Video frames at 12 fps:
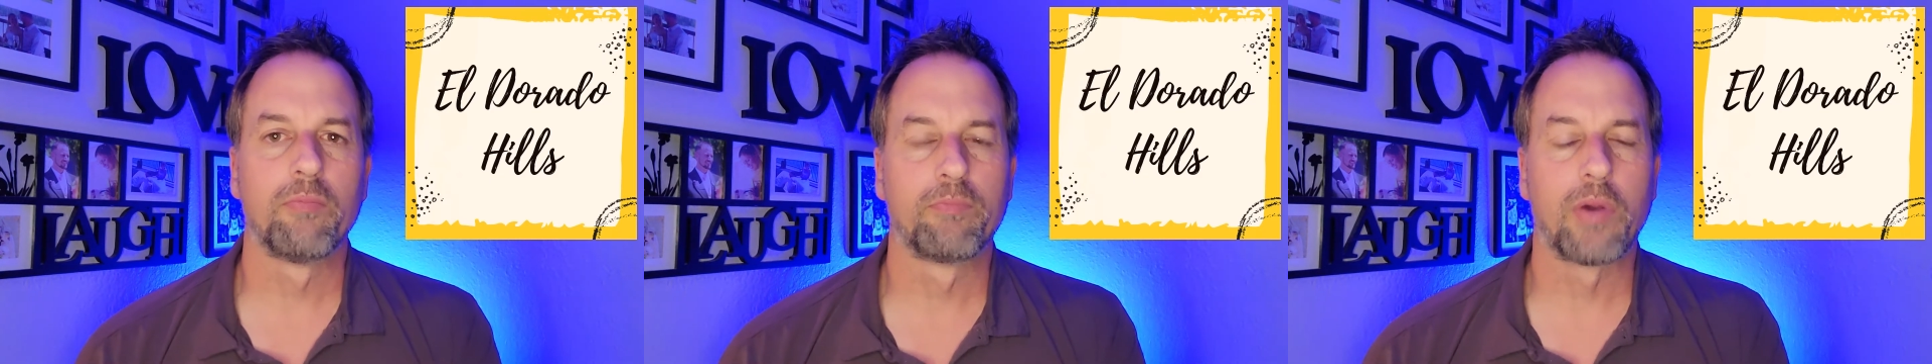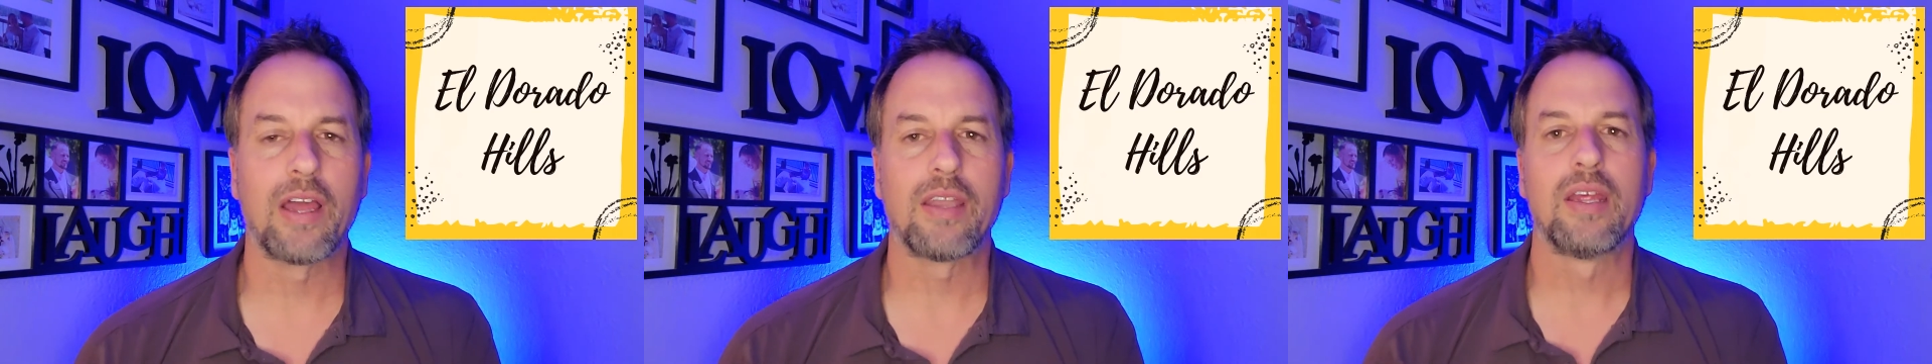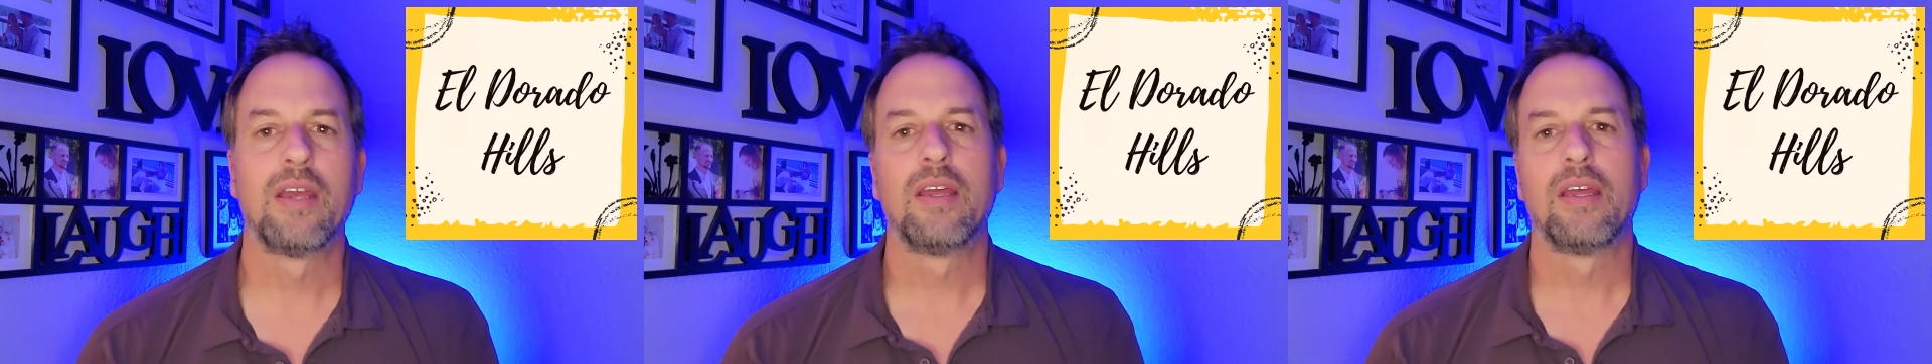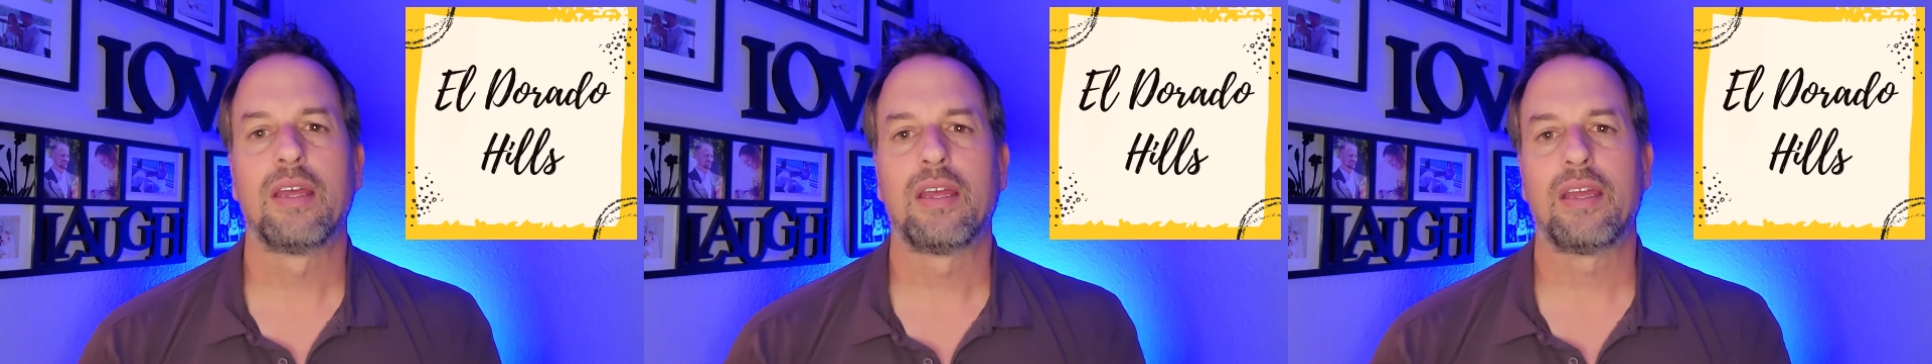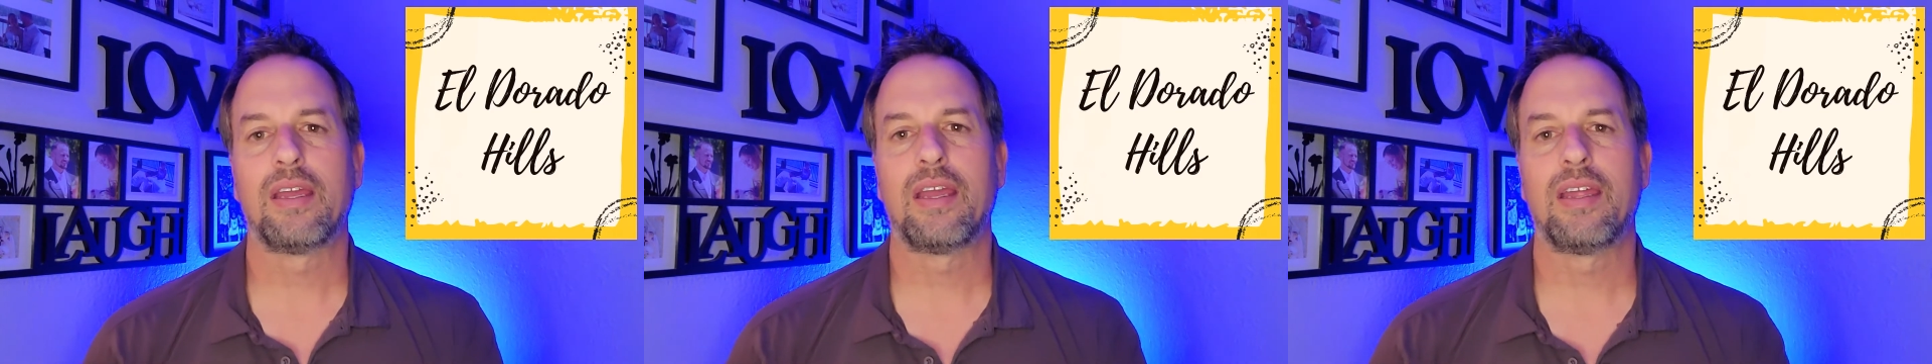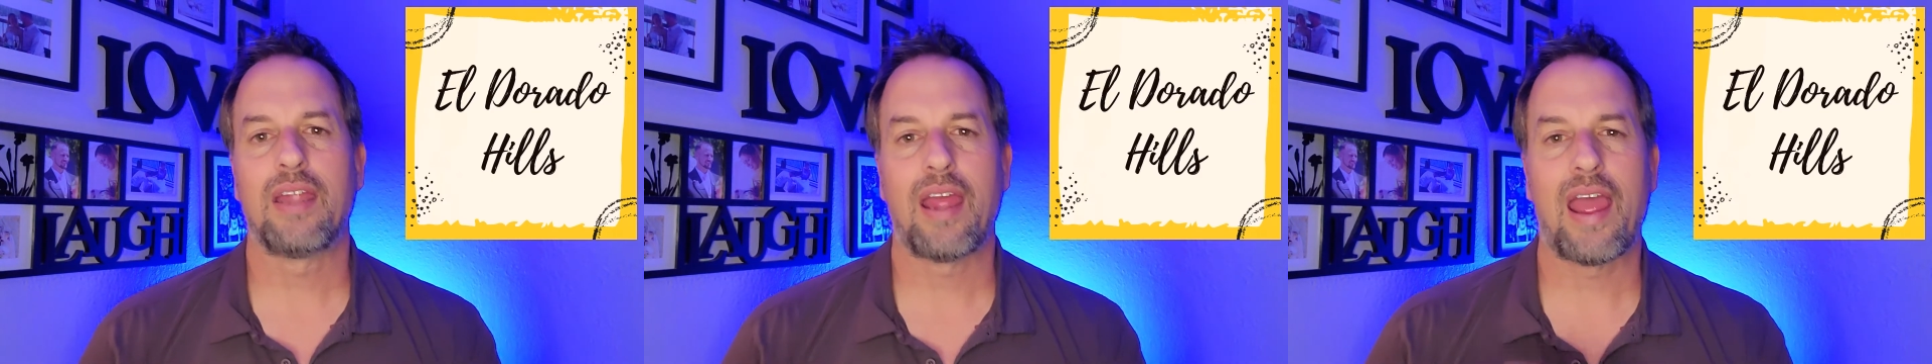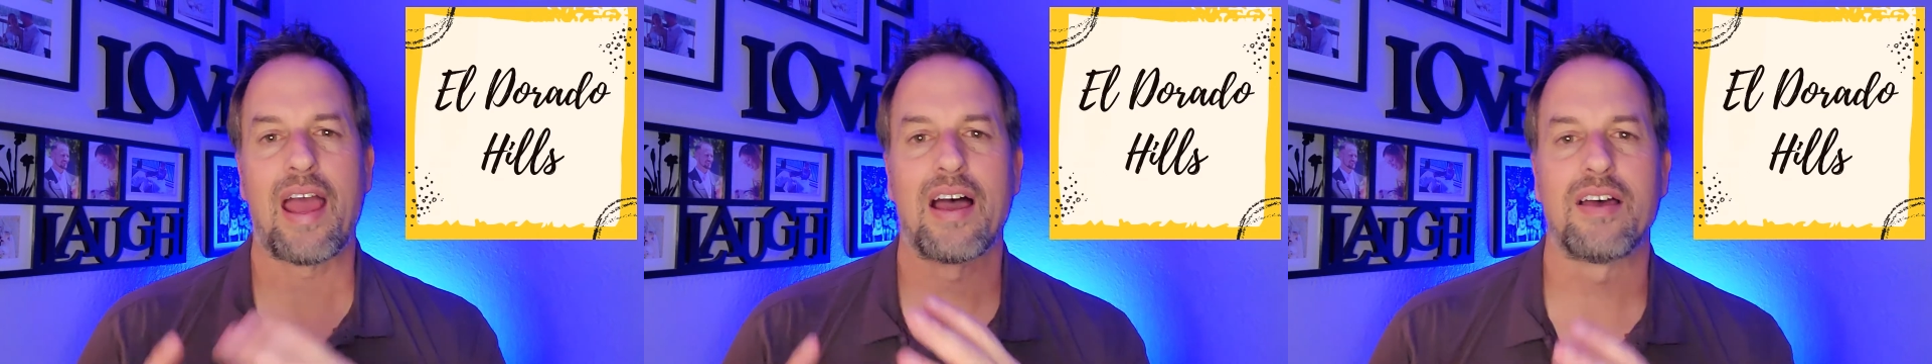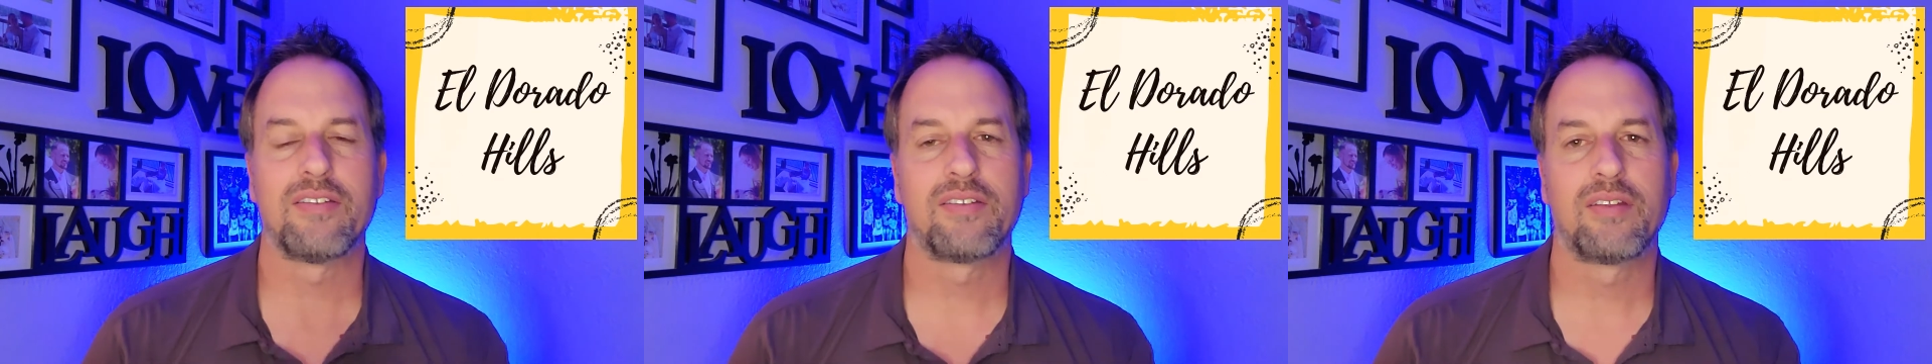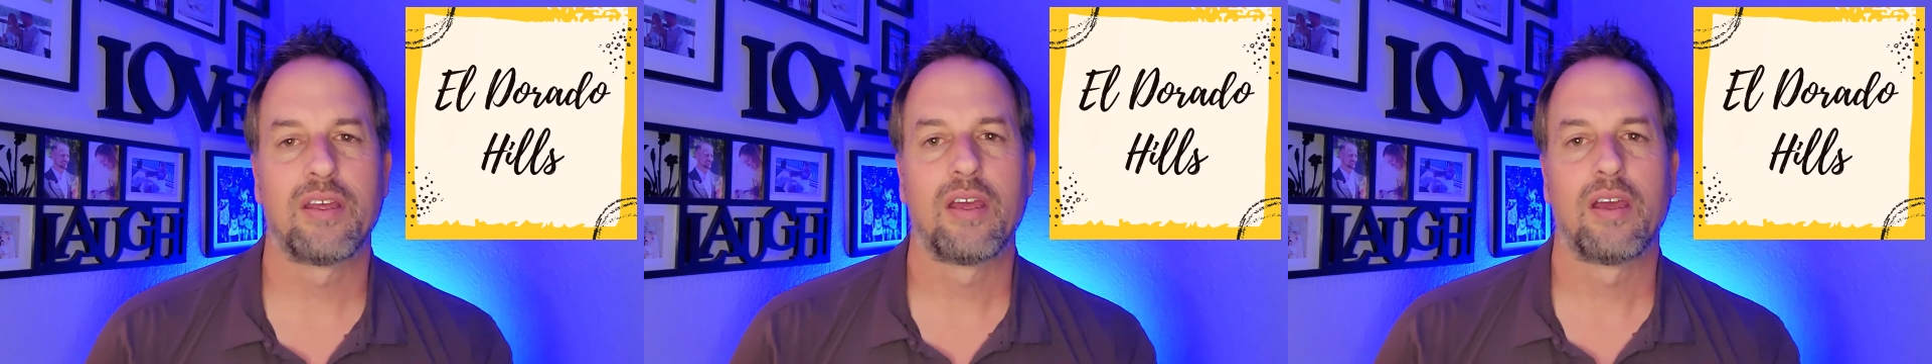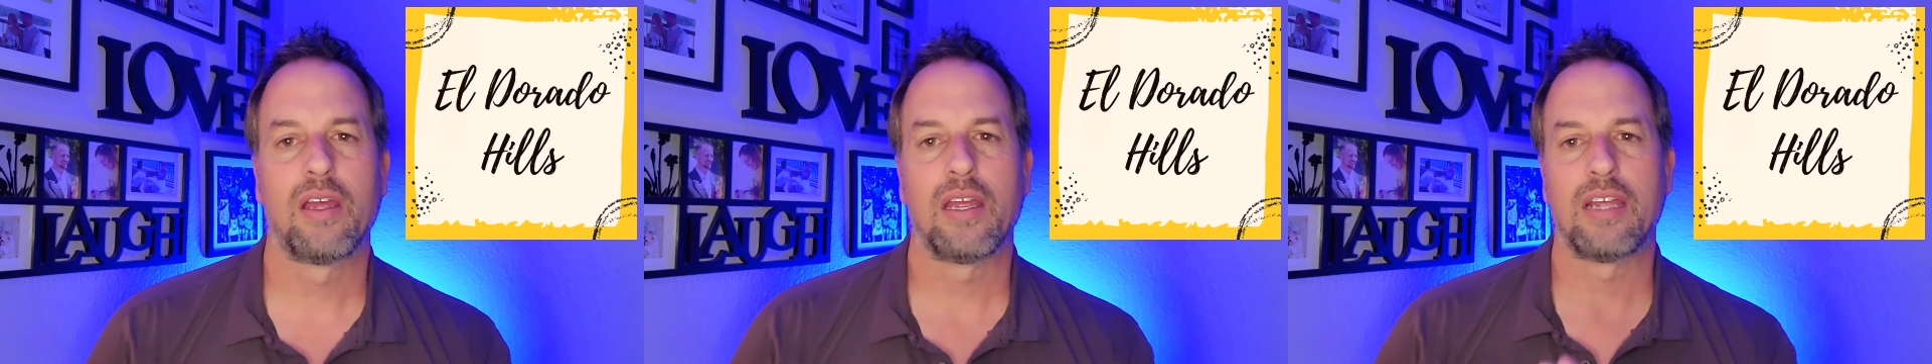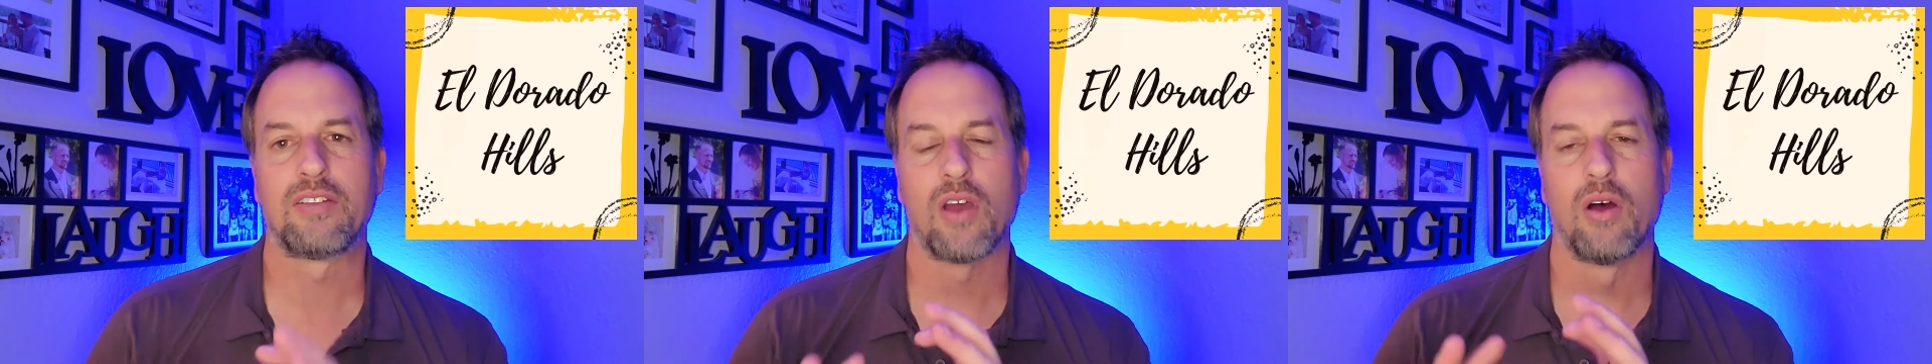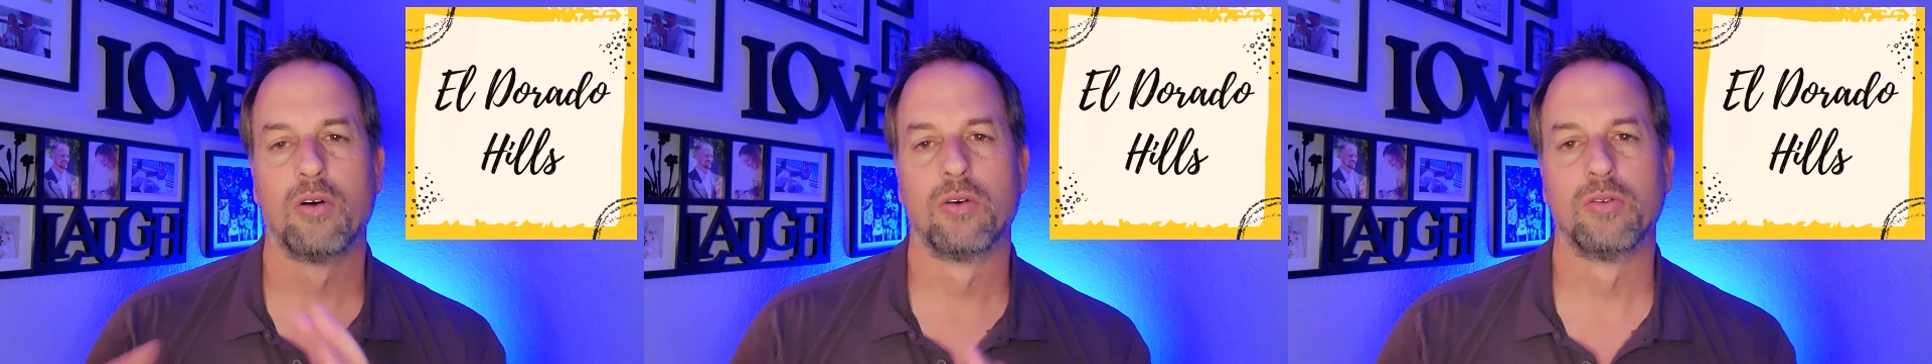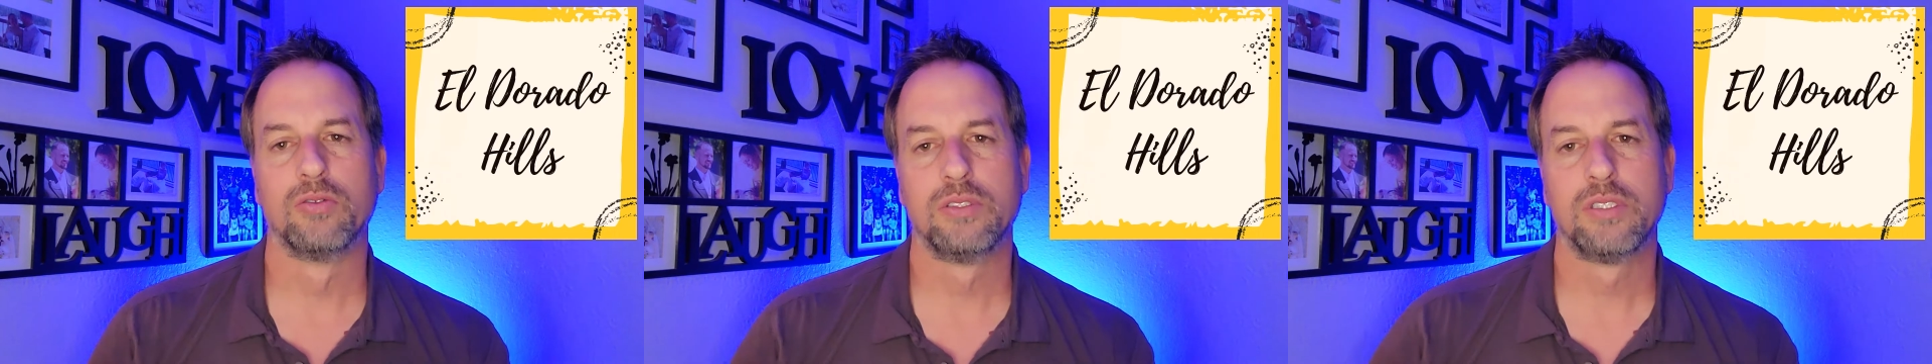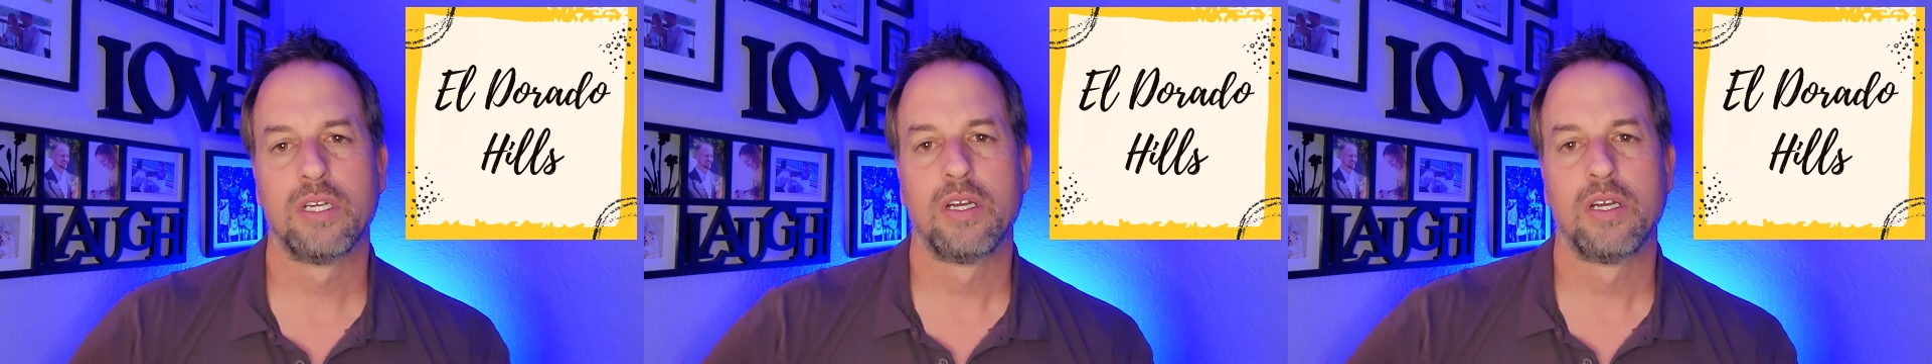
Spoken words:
But it has its own